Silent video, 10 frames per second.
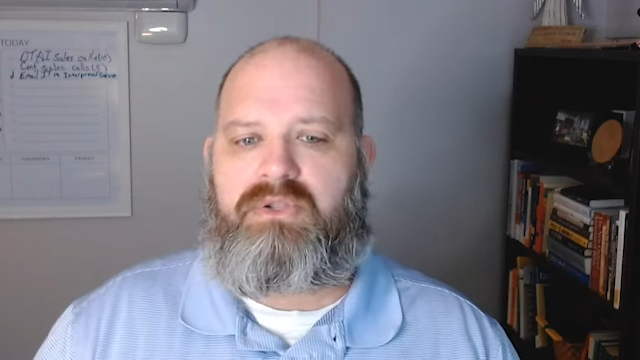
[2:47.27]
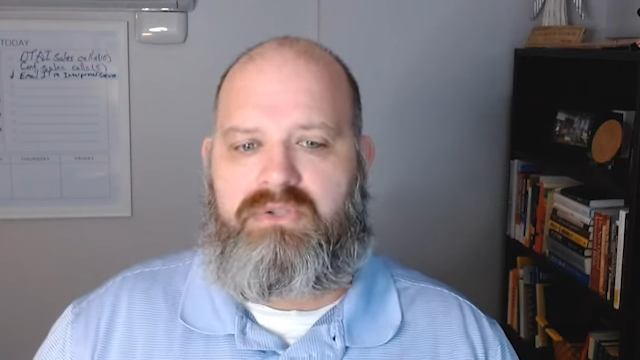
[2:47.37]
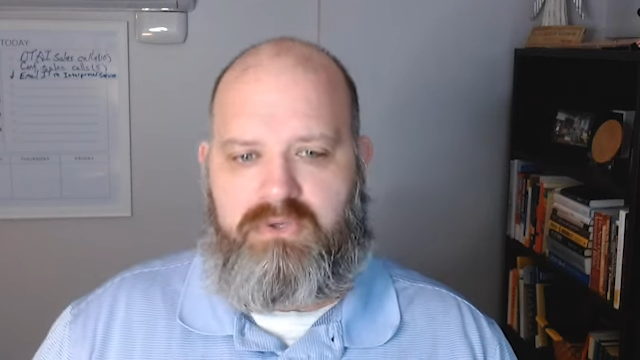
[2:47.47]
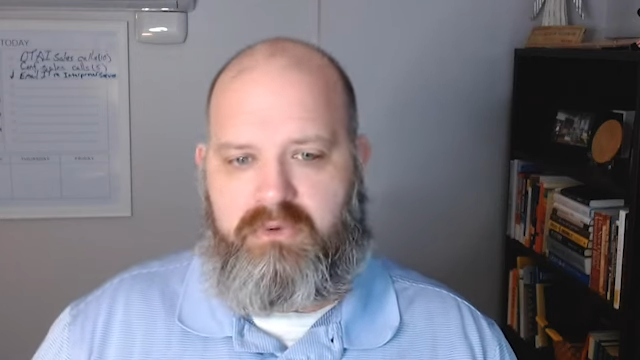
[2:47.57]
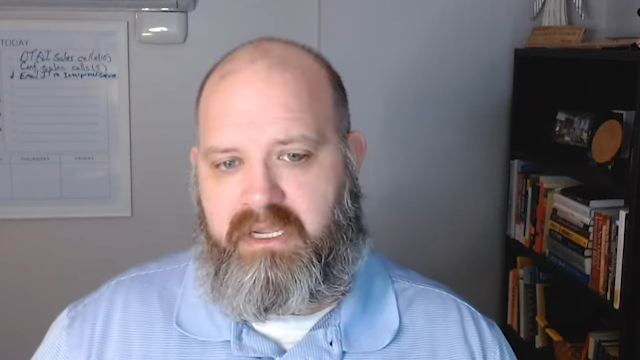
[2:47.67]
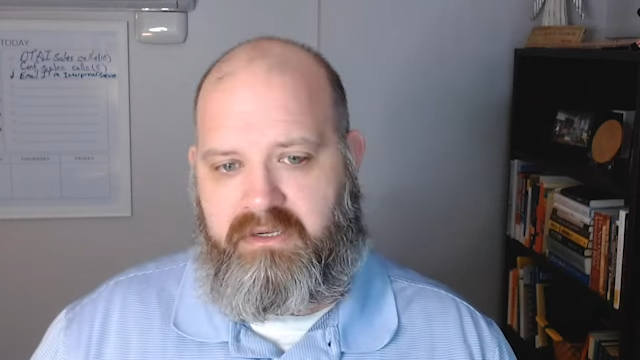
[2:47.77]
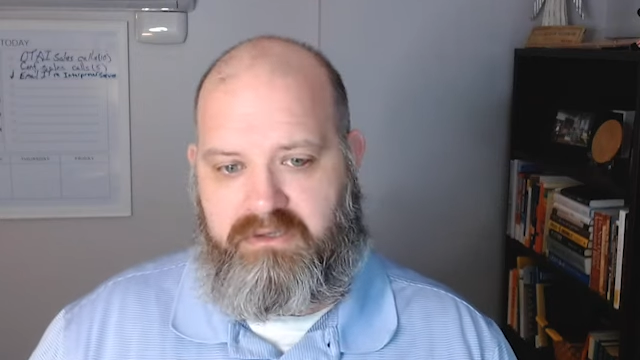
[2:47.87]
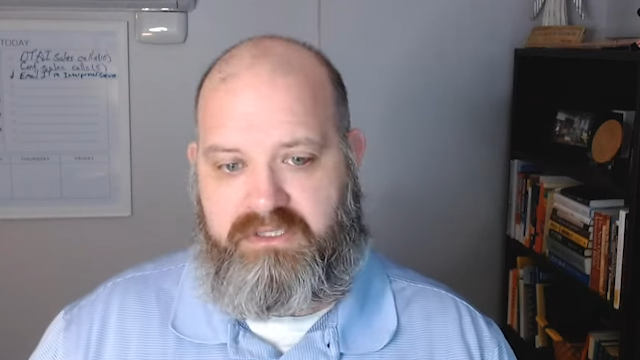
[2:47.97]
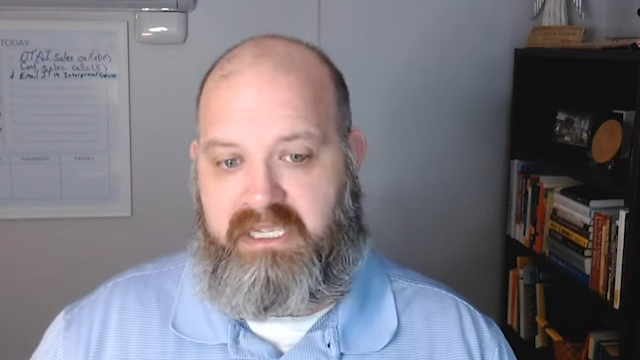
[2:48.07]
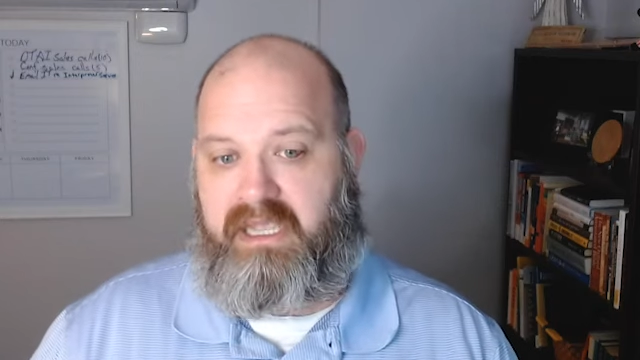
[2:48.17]
do I
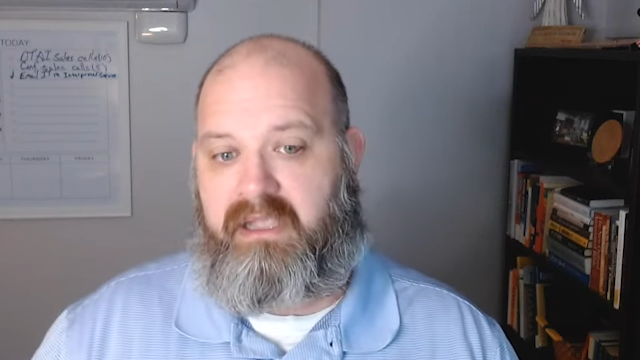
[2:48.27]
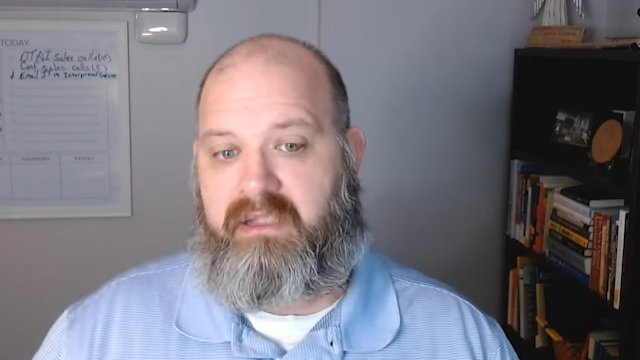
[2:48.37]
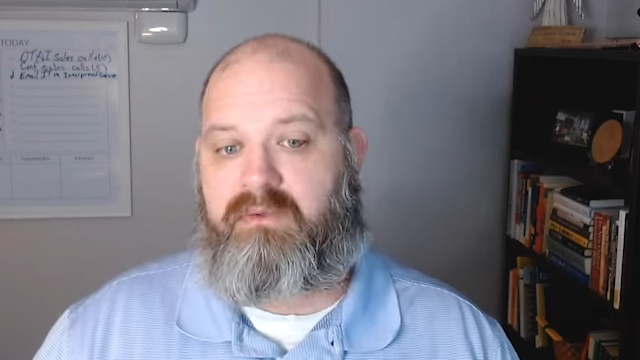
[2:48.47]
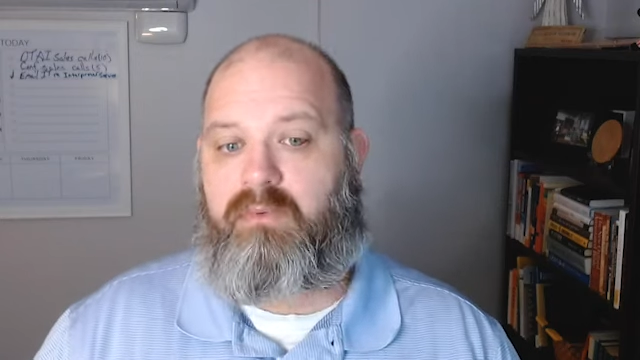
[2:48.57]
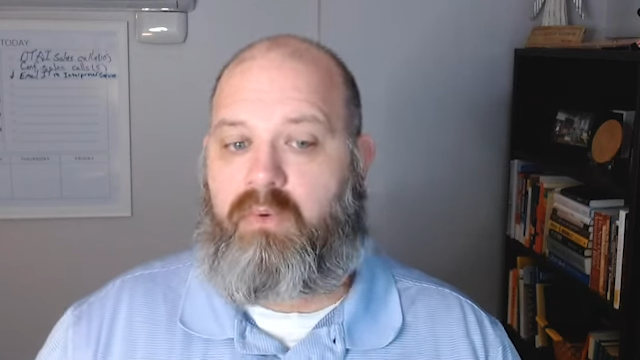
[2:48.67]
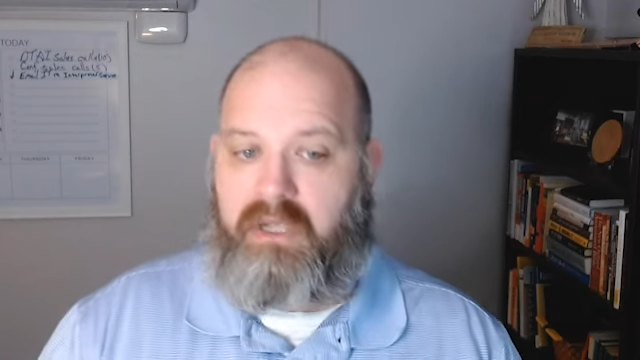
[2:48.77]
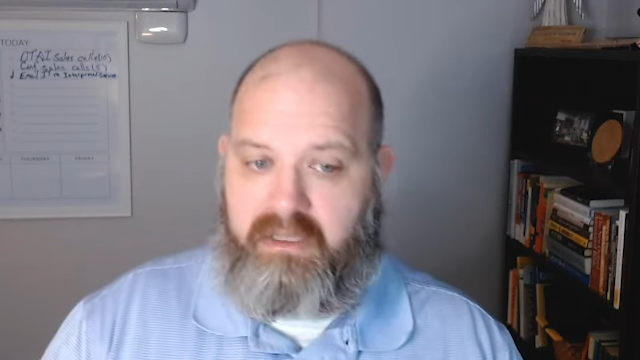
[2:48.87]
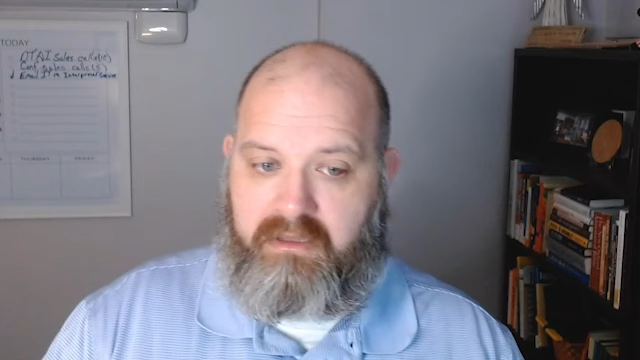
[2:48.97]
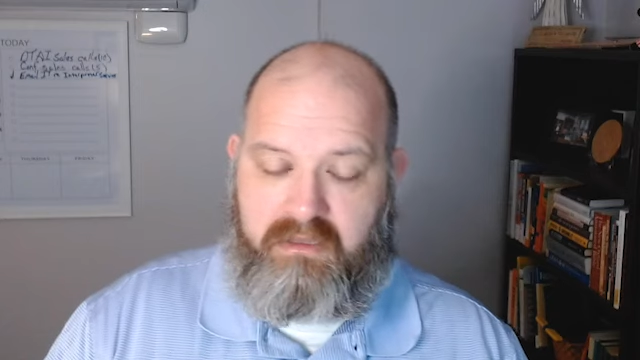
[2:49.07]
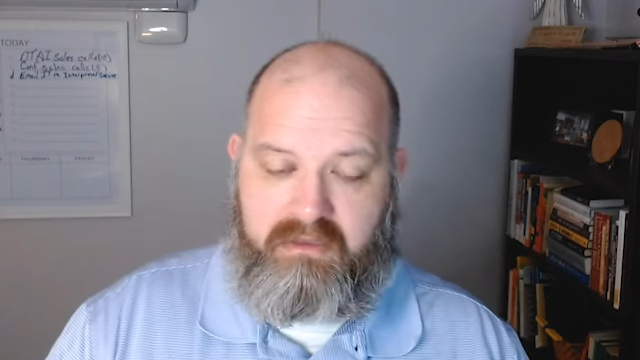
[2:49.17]
understand,
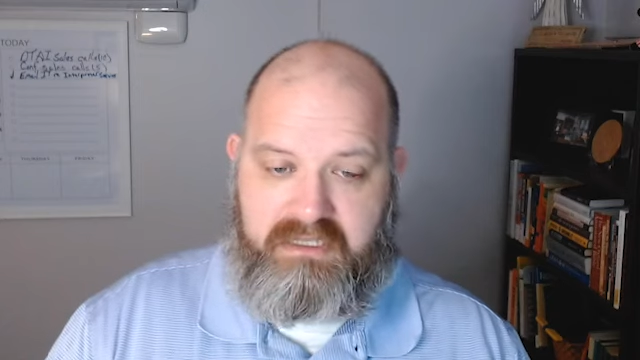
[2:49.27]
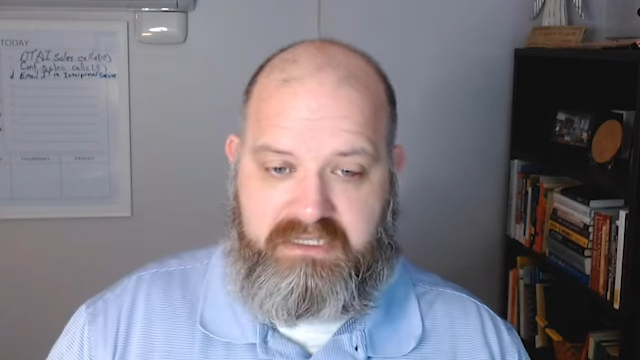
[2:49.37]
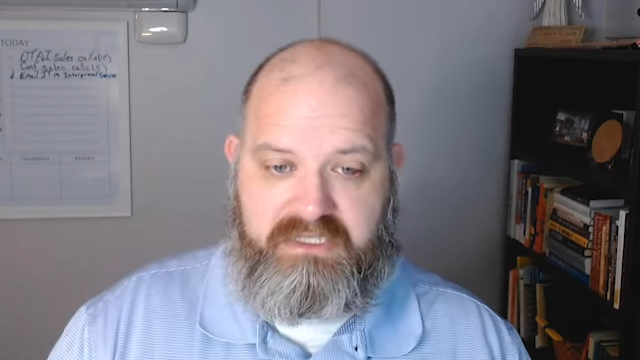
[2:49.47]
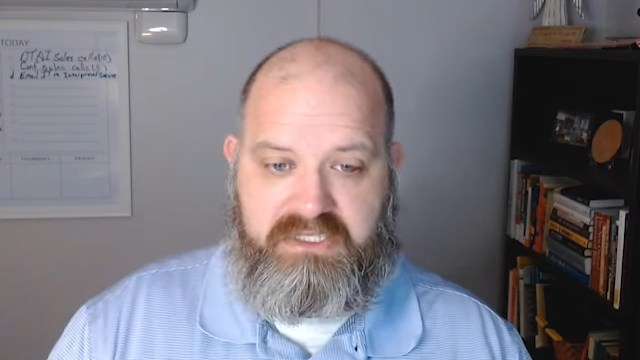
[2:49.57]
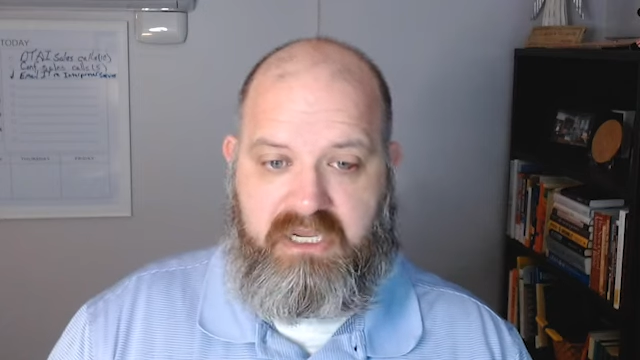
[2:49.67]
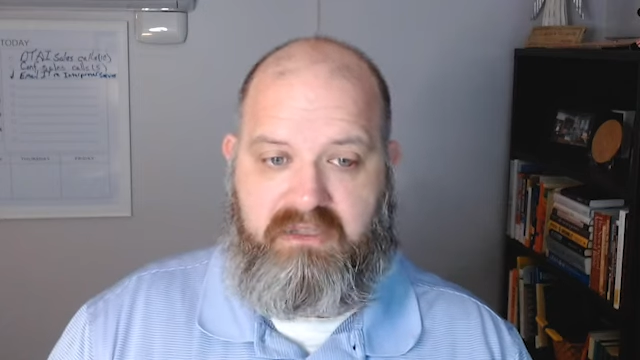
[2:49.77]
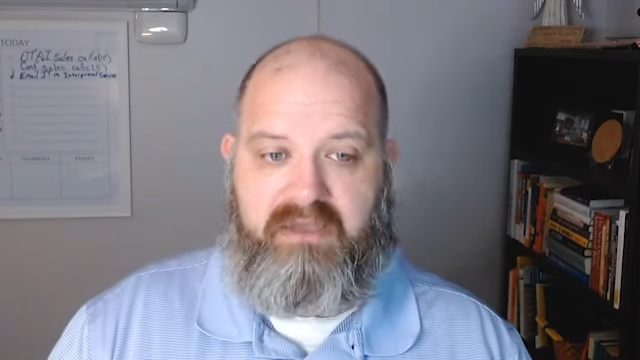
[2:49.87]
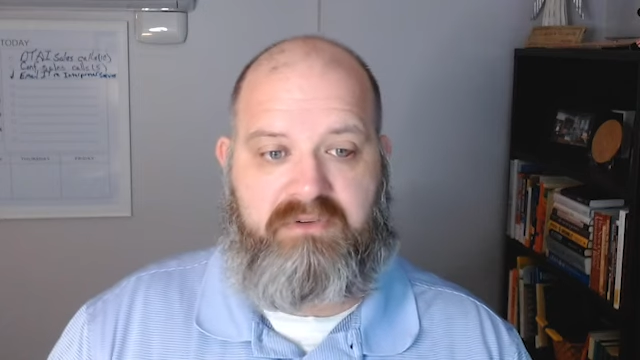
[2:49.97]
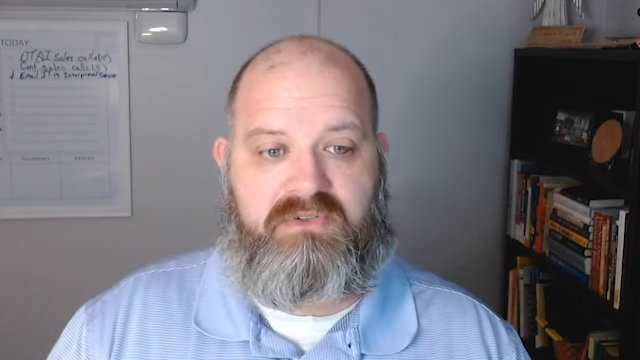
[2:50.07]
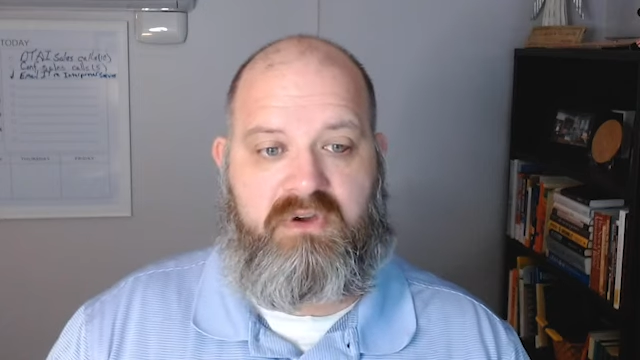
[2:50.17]
1, does this child
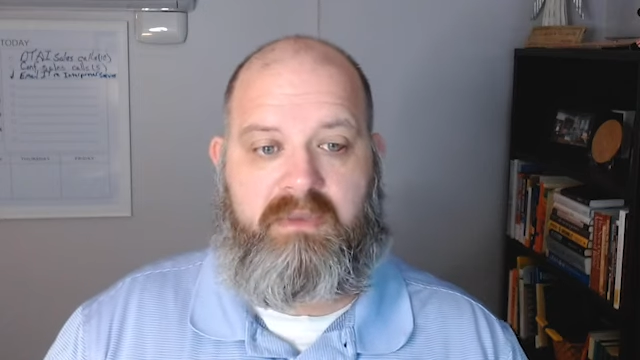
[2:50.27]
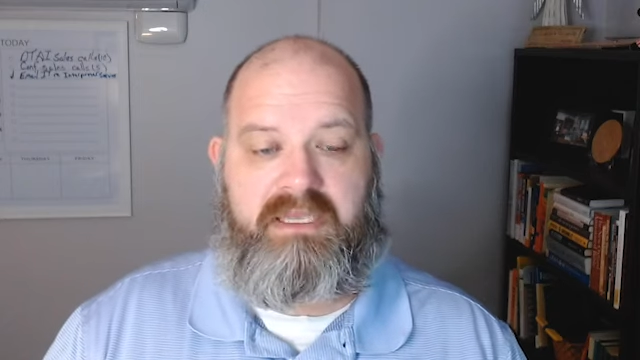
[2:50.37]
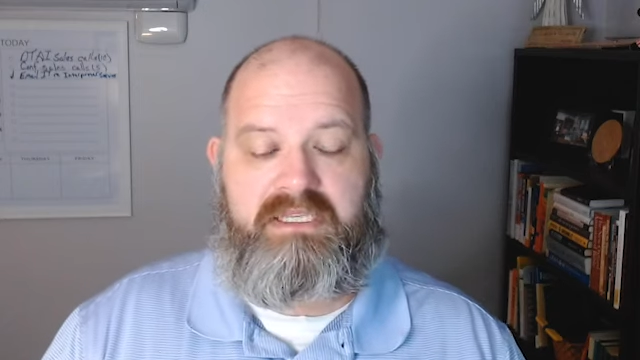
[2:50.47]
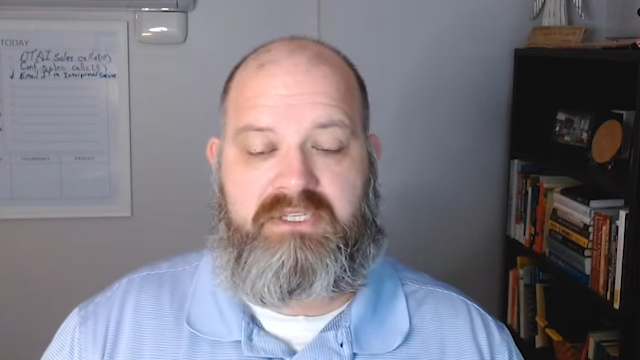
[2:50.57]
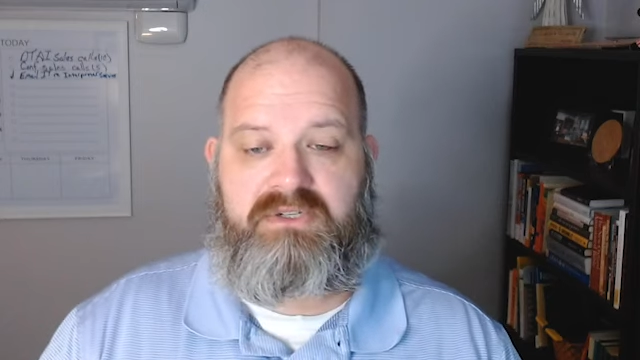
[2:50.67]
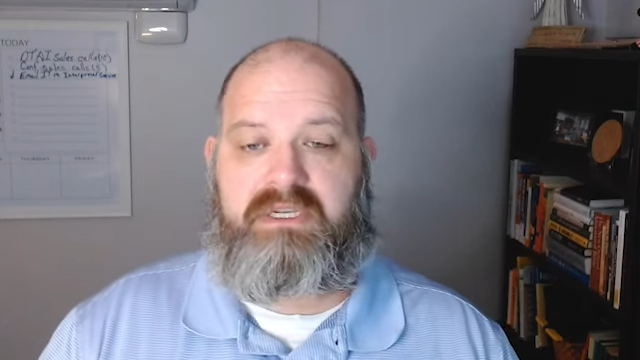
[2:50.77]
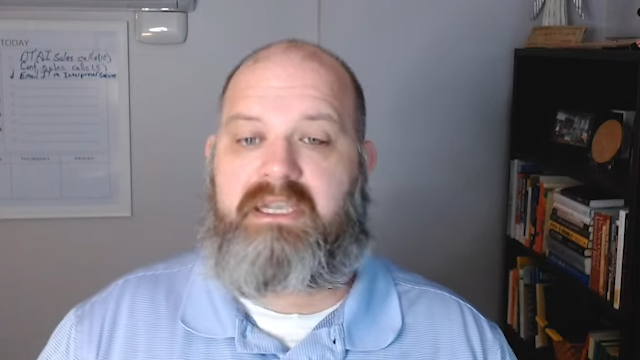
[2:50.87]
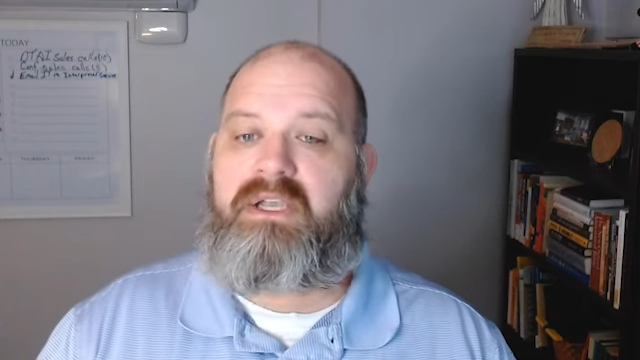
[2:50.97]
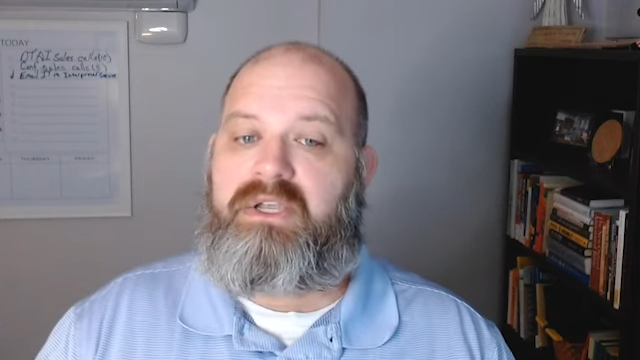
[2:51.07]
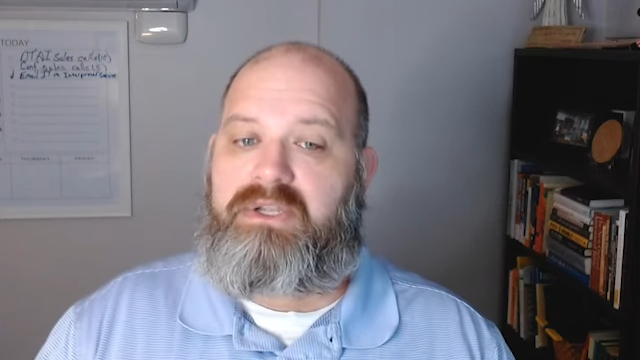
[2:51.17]
have a trauma history?